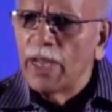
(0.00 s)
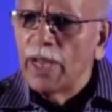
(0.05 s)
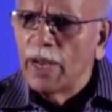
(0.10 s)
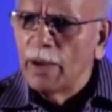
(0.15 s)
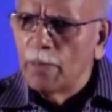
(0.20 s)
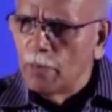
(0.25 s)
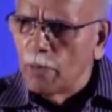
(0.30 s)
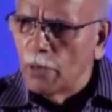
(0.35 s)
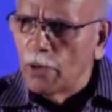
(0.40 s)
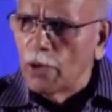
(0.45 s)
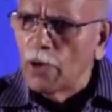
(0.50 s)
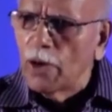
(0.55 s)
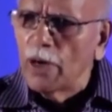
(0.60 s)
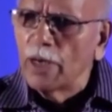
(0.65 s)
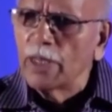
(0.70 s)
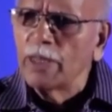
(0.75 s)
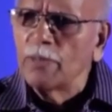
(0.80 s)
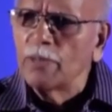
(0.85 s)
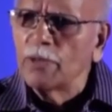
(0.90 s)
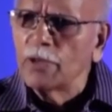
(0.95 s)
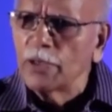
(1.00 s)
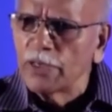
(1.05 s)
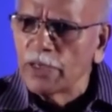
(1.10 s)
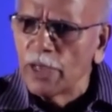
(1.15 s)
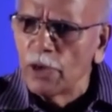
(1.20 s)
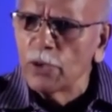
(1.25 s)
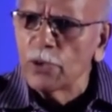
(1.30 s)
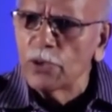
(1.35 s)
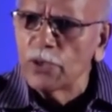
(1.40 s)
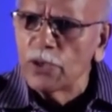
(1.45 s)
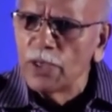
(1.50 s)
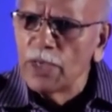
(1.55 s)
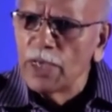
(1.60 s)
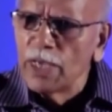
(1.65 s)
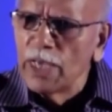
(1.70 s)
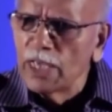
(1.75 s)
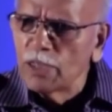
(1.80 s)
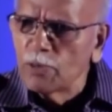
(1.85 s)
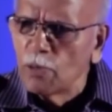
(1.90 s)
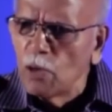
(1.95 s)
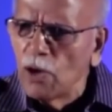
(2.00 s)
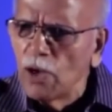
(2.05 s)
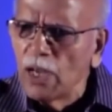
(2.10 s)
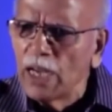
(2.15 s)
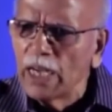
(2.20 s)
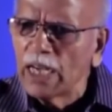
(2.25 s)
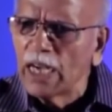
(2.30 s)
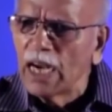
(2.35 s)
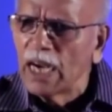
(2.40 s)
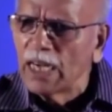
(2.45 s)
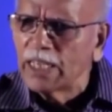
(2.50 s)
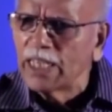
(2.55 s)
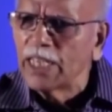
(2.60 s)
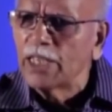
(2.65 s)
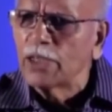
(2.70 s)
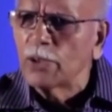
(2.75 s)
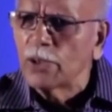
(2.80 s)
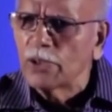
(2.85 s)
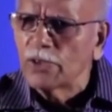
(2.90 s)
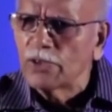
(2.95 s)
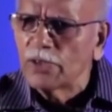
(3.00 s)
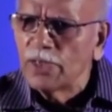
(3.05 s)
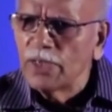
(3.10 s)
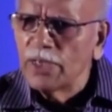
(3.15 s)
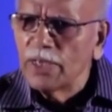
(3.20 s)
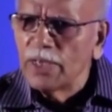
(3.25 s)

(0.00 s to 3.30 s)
and brought them to his house. A small little hut it was.